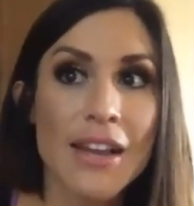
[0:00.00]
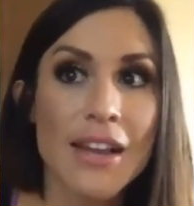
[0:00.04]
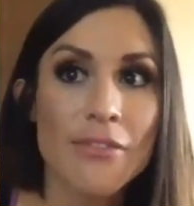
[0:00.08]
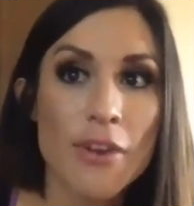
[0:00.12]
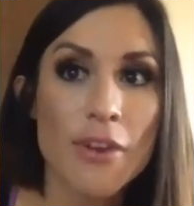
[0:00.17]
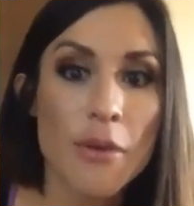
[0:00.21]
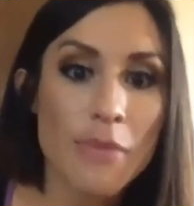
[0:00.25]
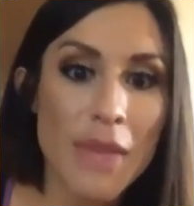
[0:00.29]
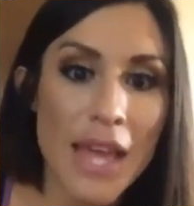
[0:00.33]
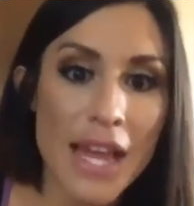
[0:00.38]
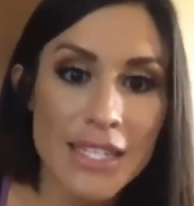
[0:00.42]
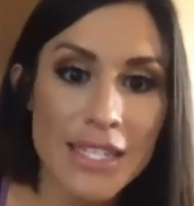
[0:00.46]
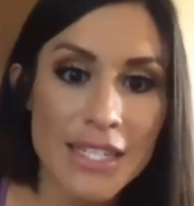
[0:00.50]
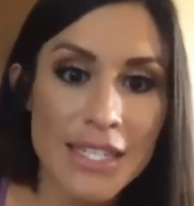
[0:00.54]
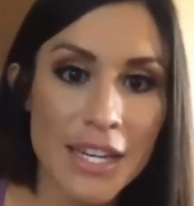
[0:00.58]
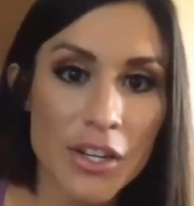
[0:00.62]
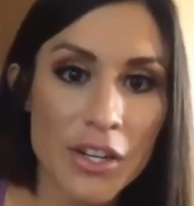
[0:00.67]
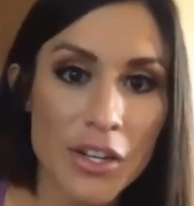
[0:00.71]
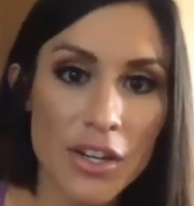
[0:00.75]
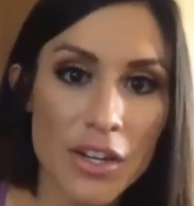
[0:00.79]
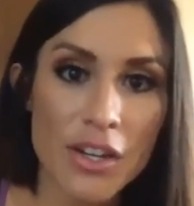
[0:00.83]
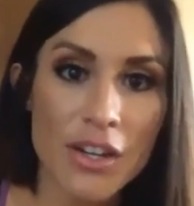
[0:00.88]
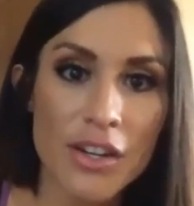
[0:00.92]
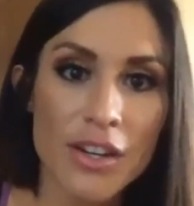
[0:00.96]
From that
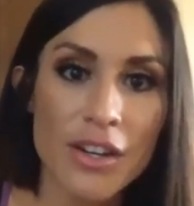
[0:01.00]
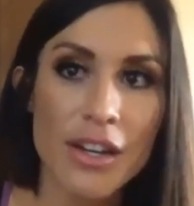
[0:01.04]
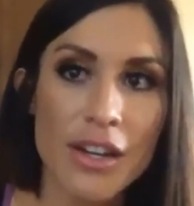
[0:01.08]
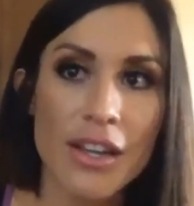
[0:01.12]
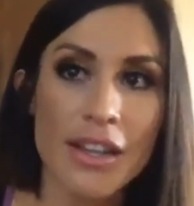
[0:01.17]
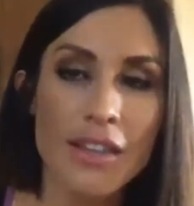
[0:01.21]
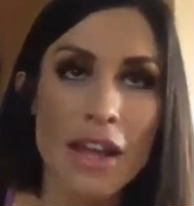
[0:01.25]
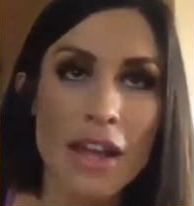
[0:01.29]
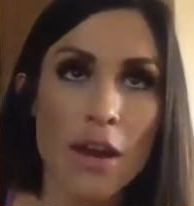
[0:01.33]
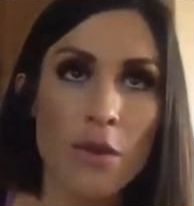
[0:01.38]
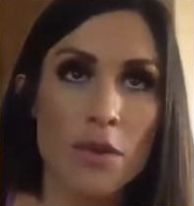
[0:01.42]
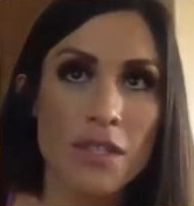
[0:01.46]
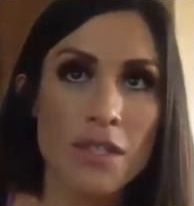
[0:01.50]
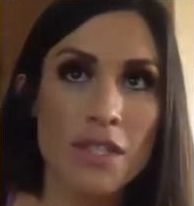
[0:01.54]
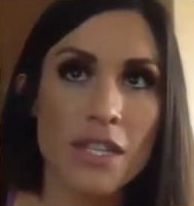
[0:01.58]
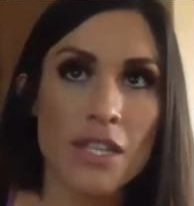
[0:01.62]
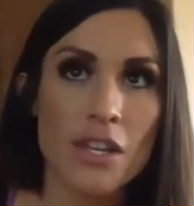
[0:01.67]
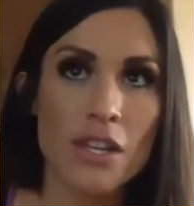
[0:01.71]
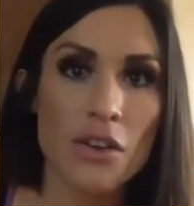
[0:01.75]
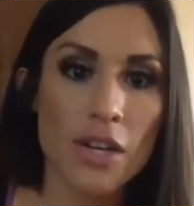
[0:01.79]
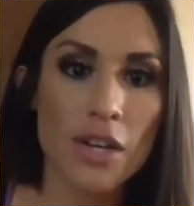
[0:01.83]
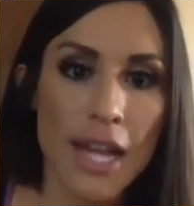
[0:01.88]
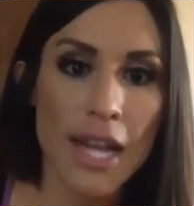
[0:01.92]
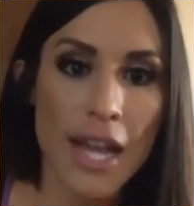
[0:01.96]
dinner, that was a
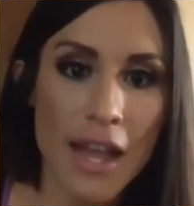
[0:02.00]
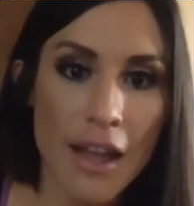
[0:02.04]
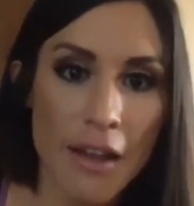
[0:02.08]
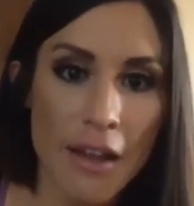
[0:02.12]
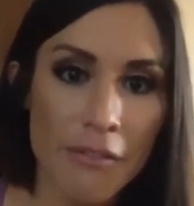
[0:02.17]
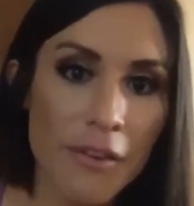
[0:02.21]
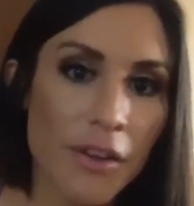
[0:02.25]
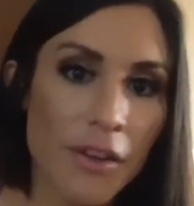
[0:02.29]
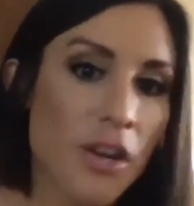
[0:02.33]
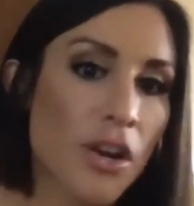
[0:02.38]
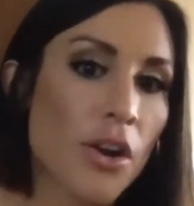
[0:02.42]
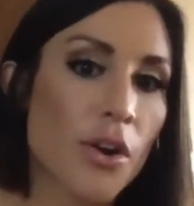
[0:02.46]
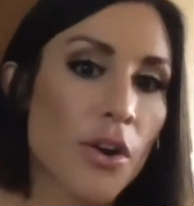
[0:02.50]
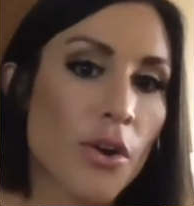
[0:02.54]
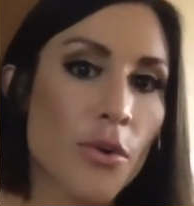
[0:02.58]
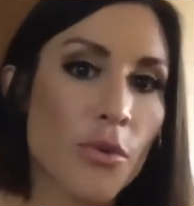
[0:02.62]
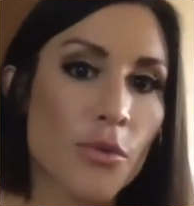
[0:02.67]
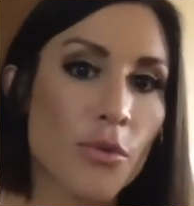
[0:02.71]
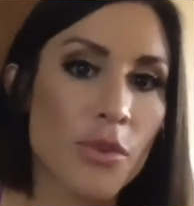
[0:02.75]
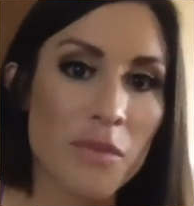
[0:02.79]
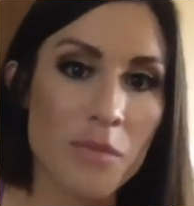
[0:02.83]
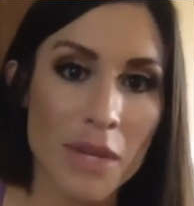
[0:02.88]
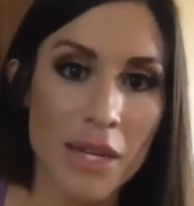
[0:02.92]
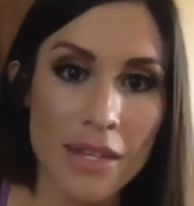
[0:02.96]
year and a half
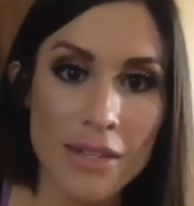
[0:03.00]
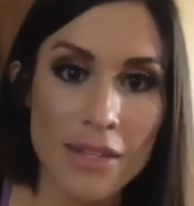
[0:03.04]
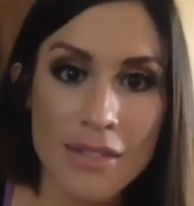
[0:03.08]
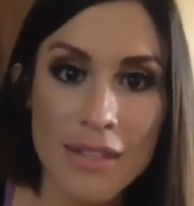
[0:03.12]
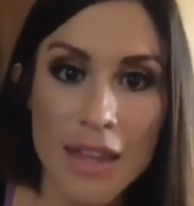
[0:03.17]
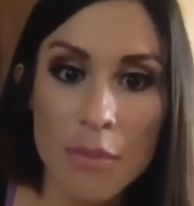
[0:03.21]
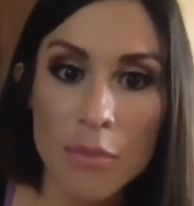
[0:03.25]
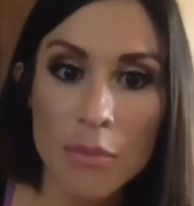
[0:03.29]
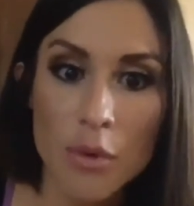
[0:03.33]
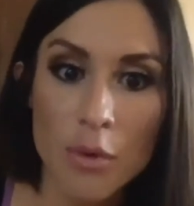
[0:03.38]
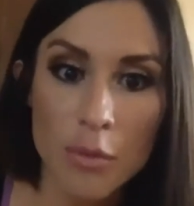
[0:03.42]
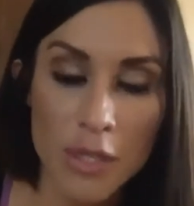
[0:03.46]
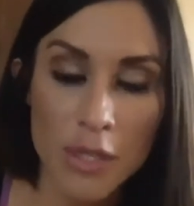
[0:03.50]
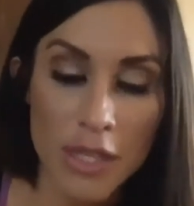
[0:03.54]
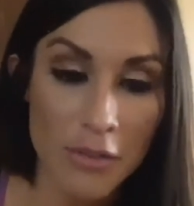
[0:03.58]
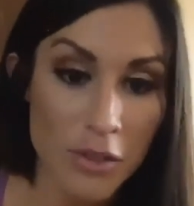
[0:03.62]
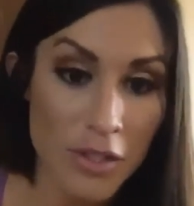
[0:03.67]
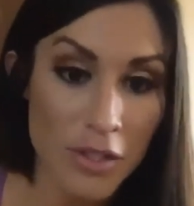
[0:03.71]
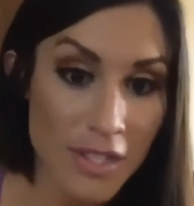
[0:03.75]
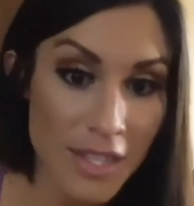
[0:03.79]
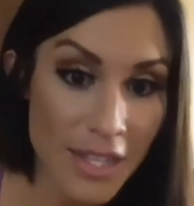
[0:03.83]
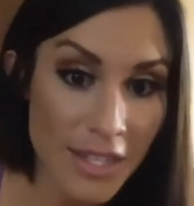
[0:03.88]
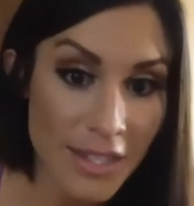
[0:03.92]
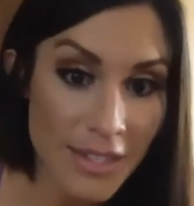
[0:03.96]
ago. We've been inseparable
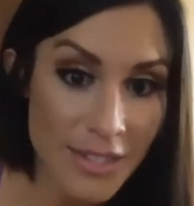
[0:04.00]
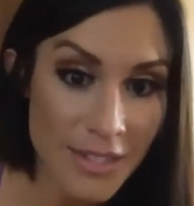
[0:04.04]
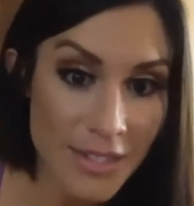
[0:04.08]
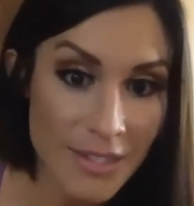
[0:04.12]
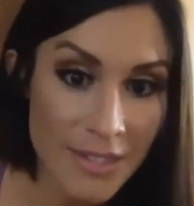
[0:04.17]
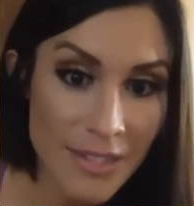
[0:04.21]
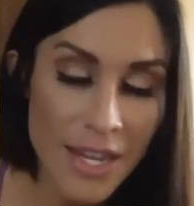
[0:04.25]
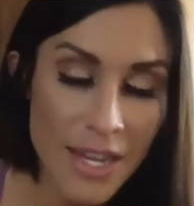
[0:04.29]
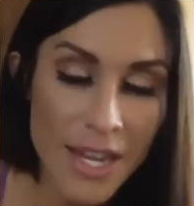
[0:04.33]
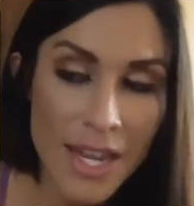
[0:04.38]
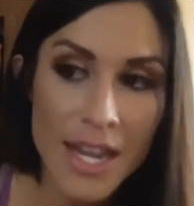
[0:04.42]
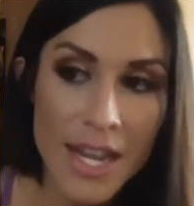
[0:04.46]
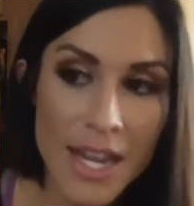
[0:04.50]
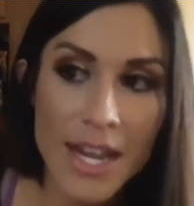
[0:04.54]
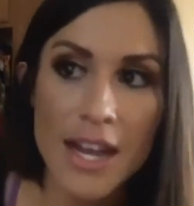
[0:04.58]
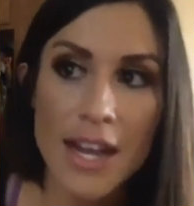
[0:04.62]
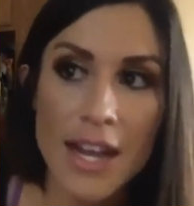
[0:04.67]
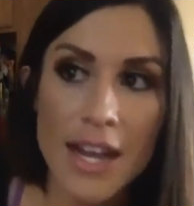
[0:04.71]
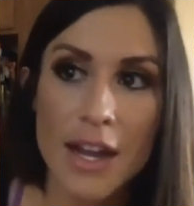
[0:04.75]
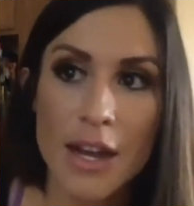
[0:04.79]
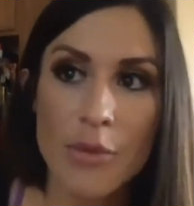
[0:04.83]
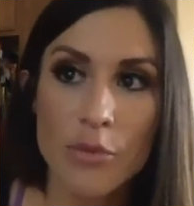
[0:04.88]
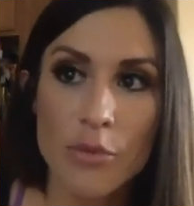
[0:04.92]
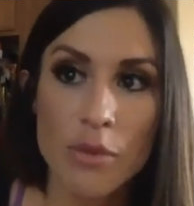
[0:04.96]
ever since.
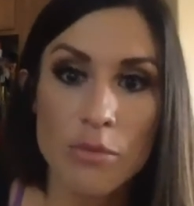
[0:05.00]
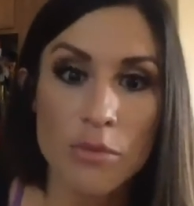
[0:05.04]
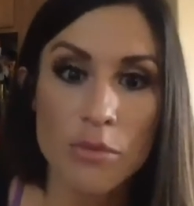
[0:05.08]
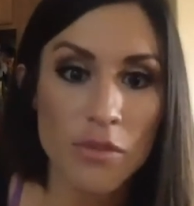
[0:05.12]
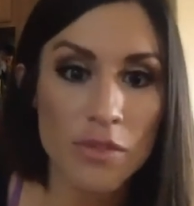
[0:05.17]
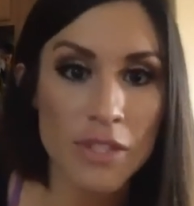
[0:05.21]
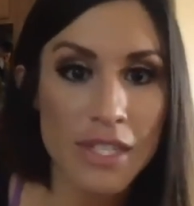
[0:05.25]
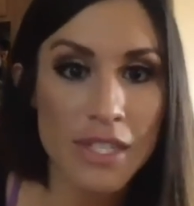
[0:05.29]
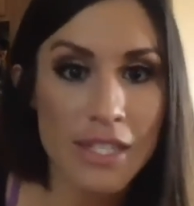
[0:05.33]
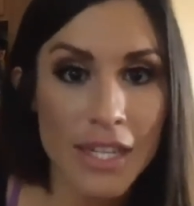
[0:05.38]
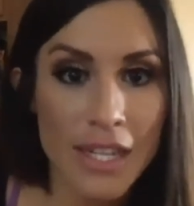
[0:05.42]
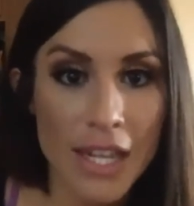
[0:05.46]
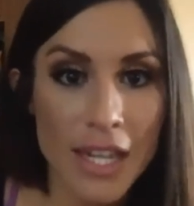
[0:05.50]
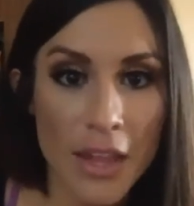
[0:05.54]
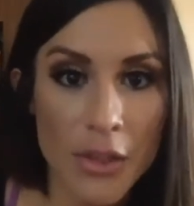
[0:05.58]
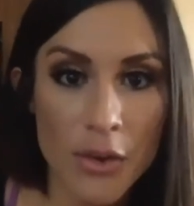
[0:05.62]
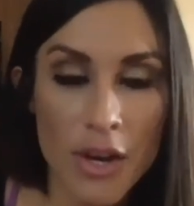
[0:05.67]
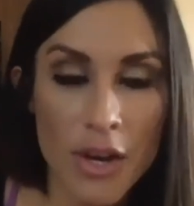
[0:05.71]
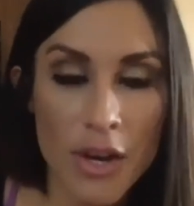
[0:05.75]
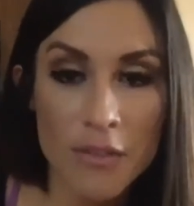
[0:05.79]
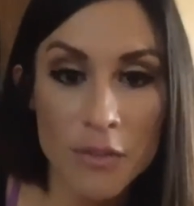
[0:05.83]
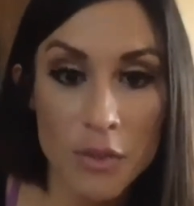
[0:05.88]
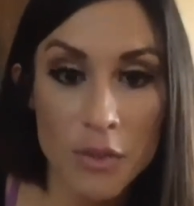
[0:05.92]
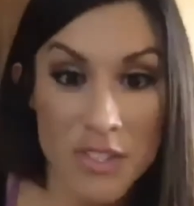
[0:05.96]
Um, we moved in
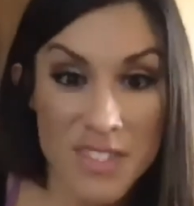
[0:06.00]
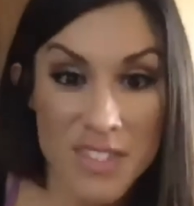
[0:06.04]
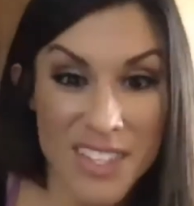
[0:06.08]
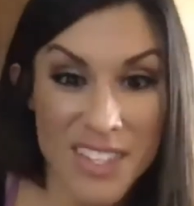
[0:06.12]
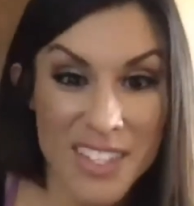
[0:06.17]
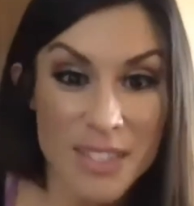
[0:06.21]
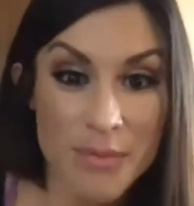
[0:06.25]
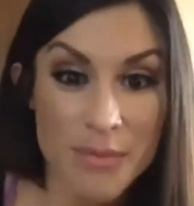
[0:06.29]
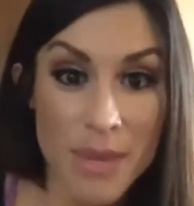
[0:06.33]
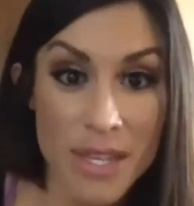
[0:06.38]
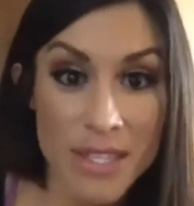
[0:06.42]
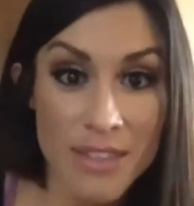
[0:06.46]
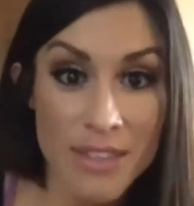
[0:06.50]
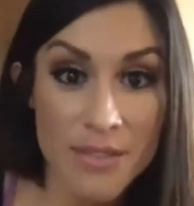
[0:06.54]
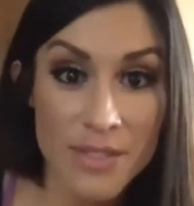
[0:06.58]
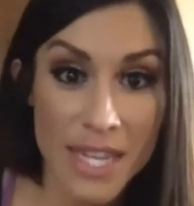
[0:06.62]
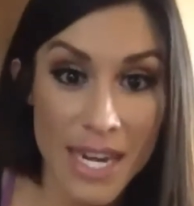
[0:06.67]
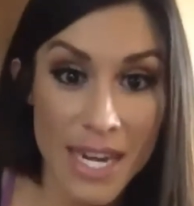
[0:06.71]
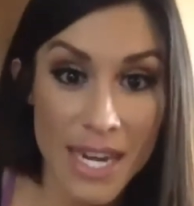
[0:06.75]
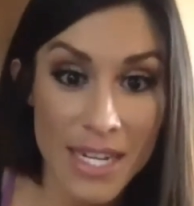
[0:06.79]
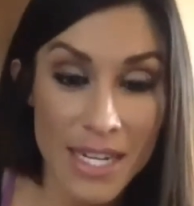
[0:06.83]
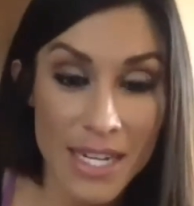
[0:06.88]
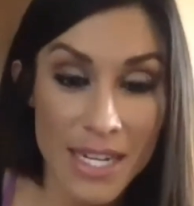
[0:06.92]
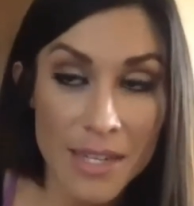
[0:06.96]
together after six months of
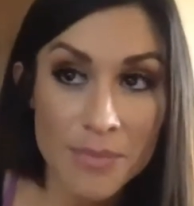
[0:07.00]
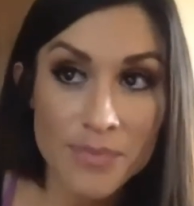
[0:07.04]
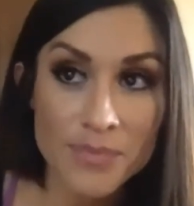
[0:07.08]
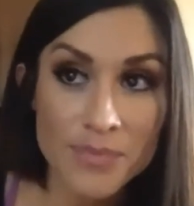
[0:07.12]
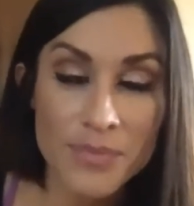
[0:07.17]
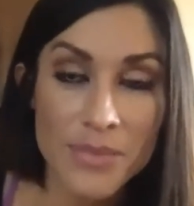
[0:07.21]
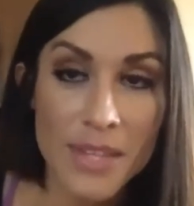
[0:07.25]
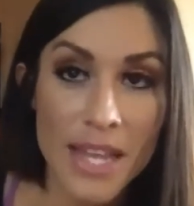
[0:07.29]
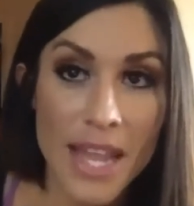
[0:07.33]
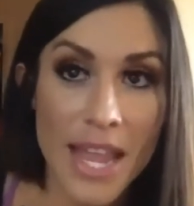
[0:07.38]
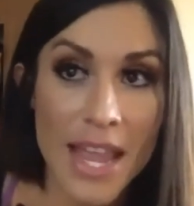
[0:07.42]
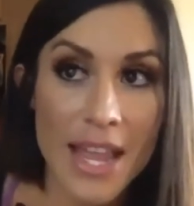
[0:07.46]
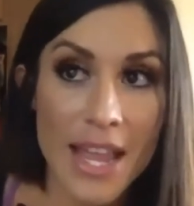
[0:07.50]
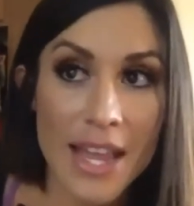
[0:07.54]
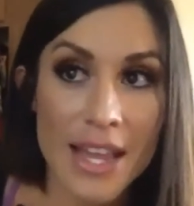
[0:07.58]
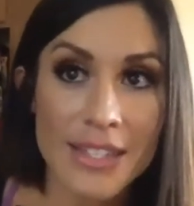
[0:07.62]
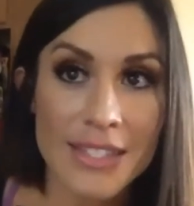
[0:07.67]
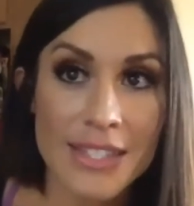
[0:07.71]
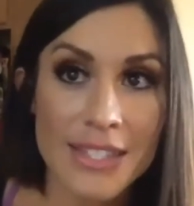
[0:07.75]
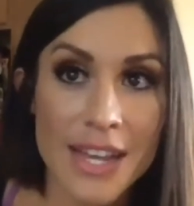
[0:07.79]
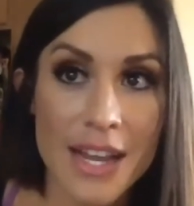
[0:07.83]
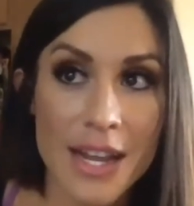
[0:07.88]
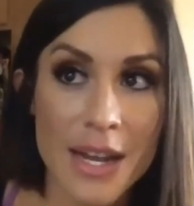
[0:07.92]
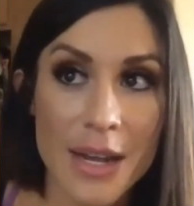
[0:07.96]
dating,
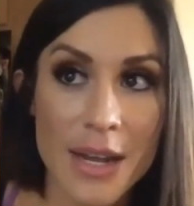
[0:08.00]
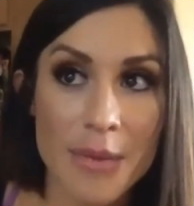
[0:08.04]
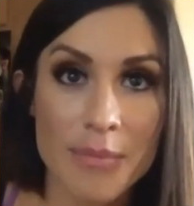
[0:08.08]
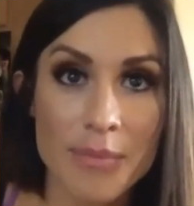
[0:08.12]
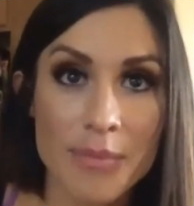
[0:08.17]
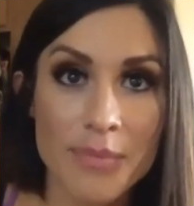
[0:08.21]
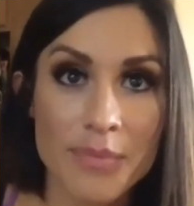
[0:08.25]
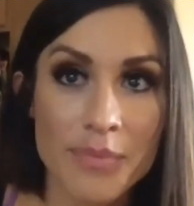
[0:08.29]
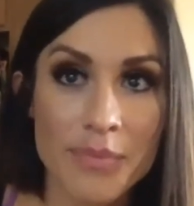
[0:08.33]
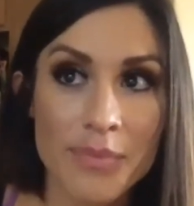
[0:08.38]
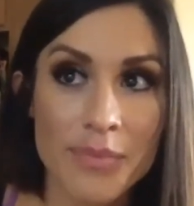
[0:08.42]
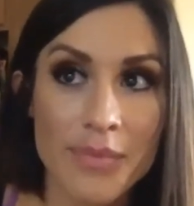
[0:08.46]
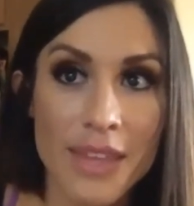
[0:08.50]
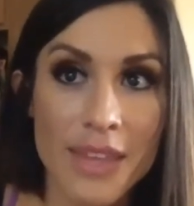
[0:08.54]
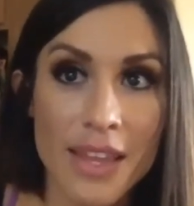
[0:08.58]
and, um,